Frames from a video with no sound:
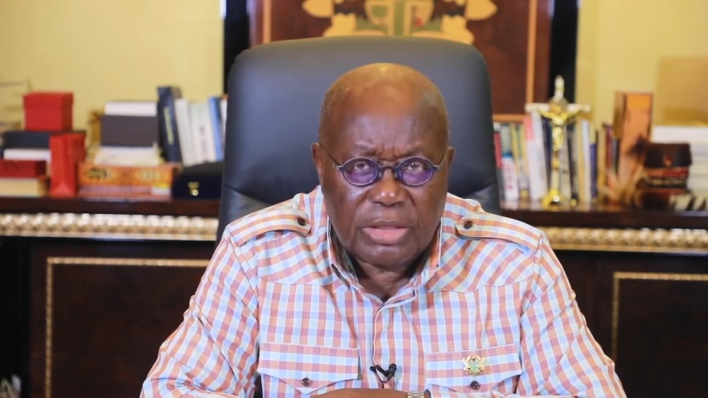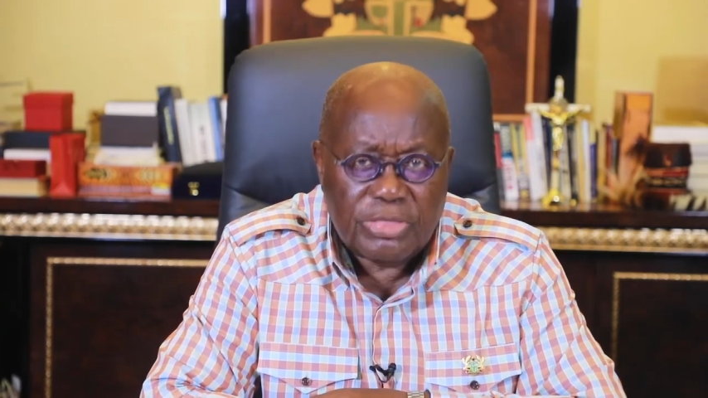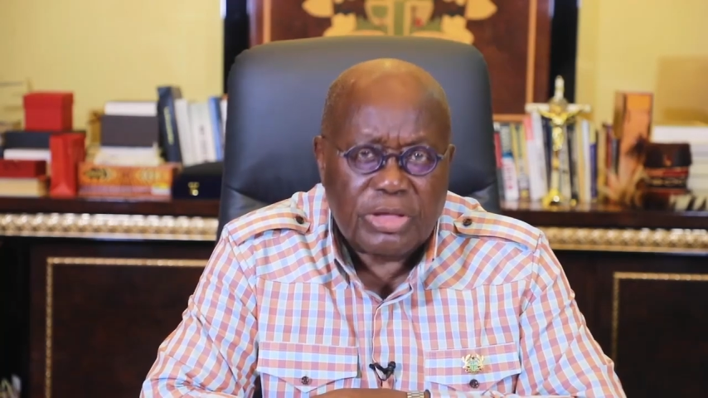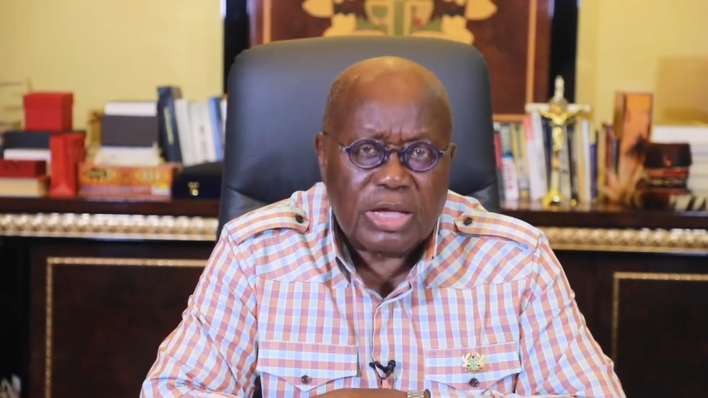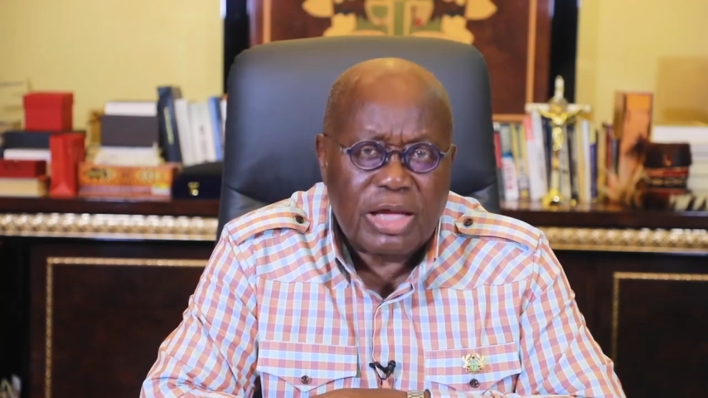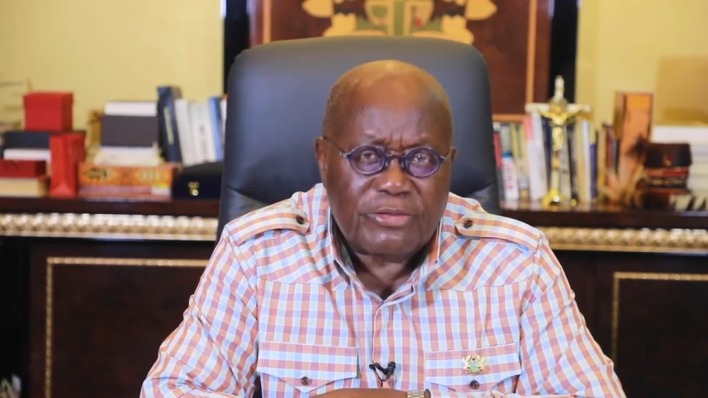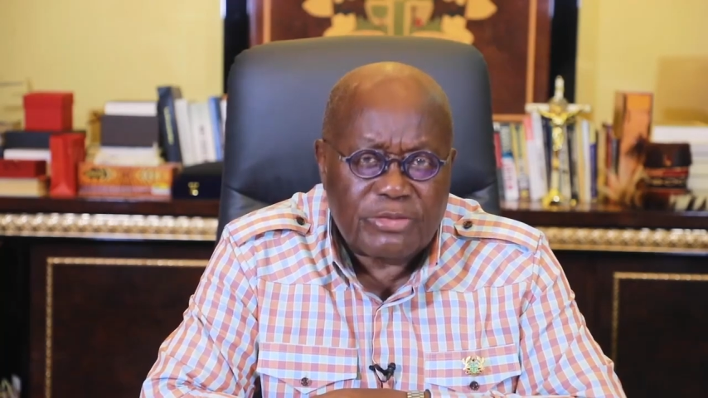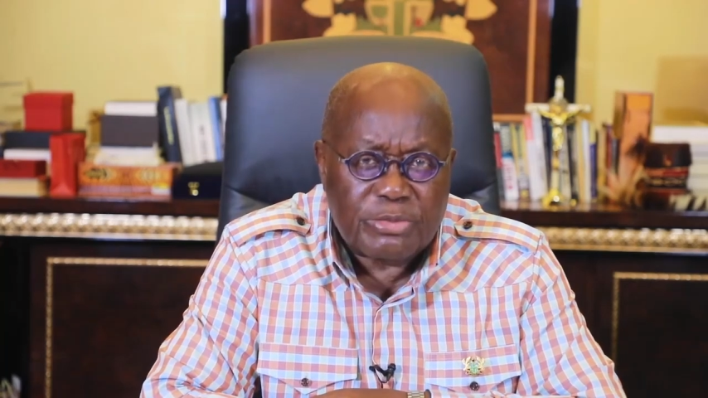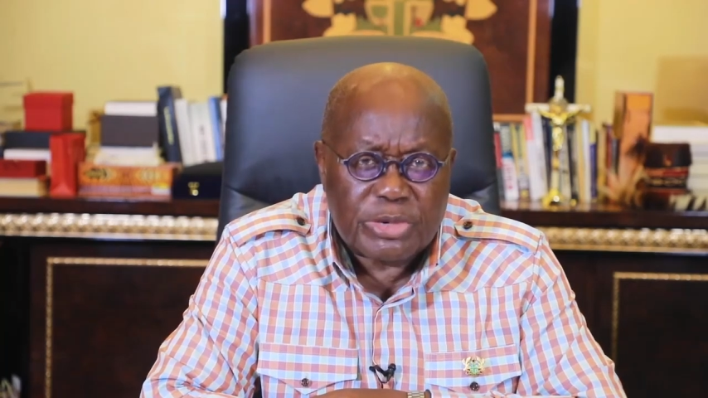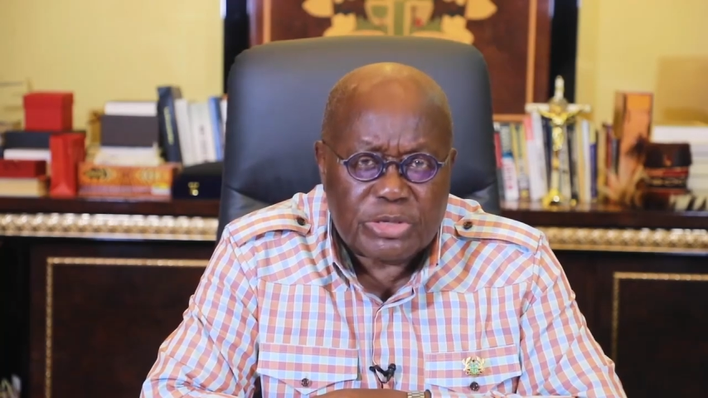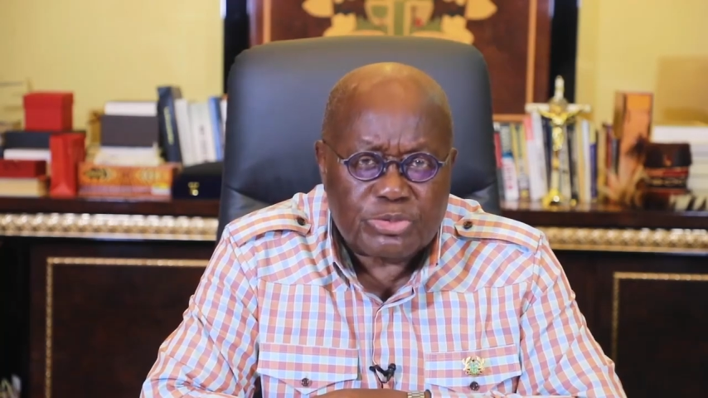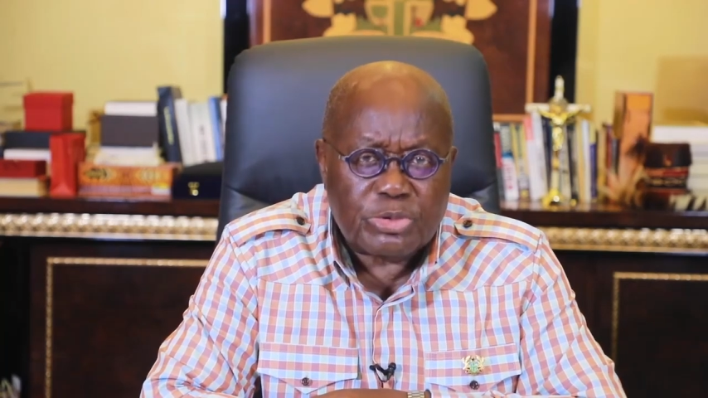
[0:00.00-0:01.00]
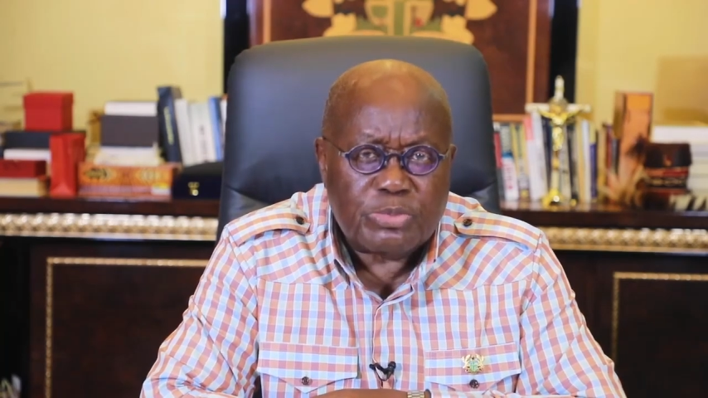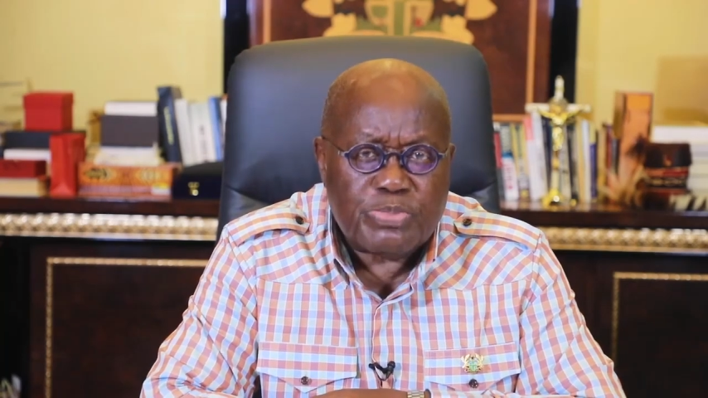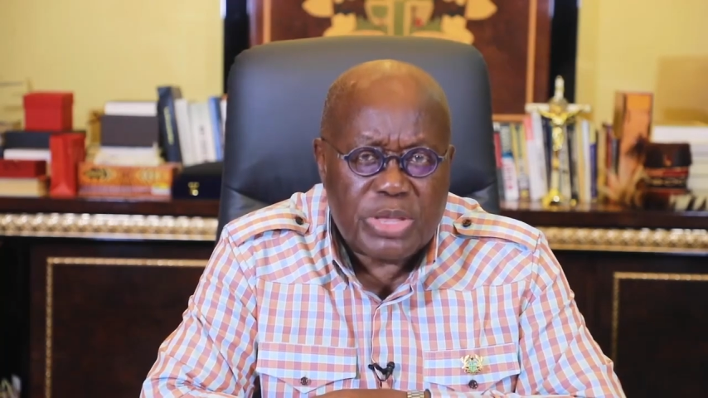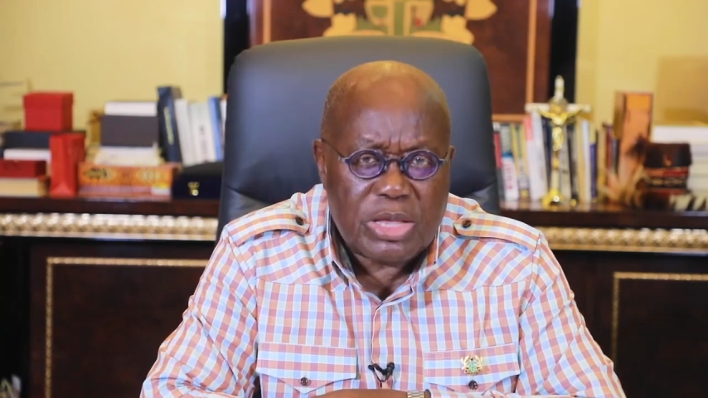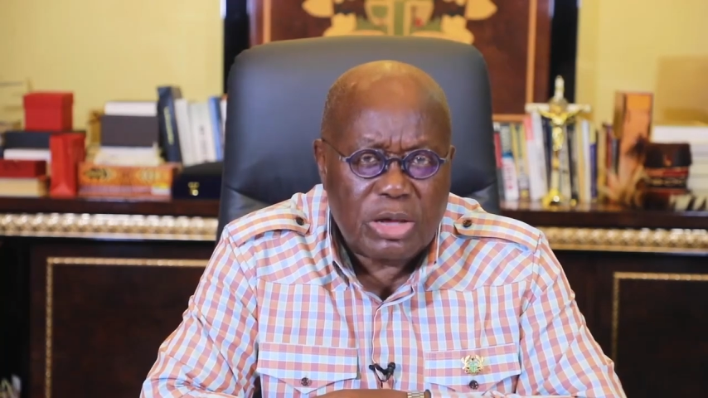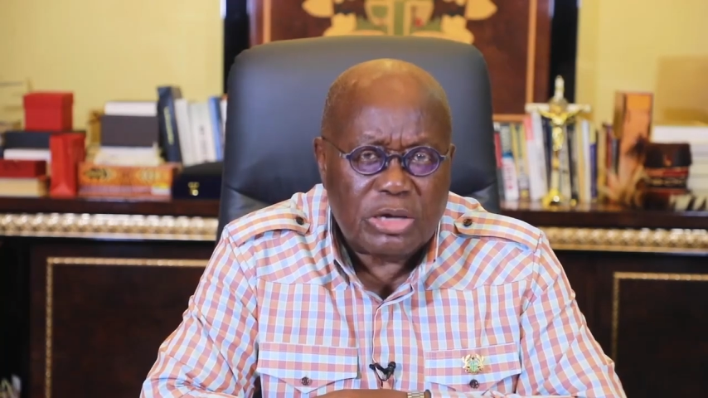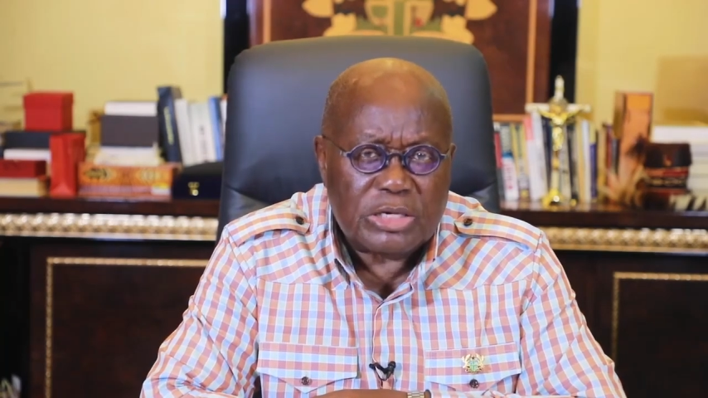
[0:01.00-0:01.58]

and the government will be